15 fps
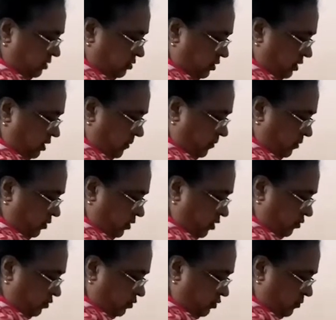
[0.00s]
So it's up to
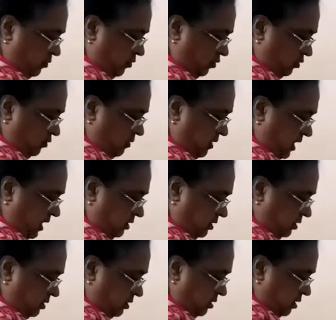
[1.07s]
you. So both
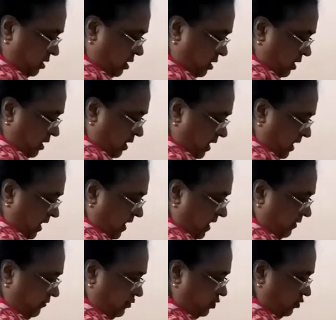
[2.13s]
ways I
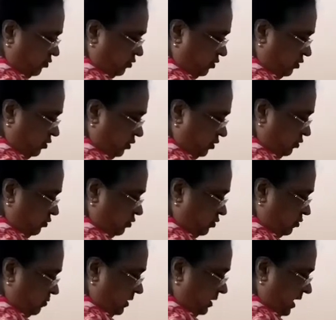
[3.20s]
have shown to you.
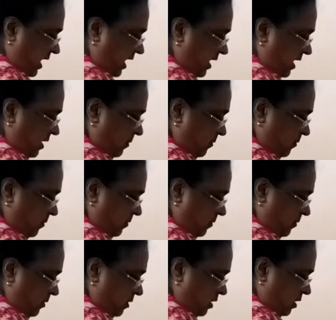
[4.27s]
So but I
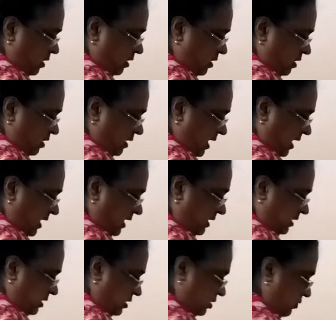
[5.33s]
am
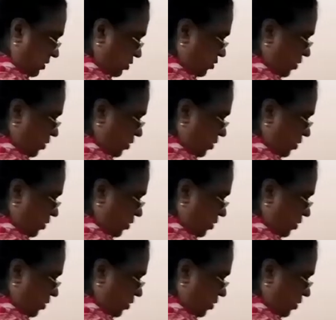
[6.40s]
adding this way.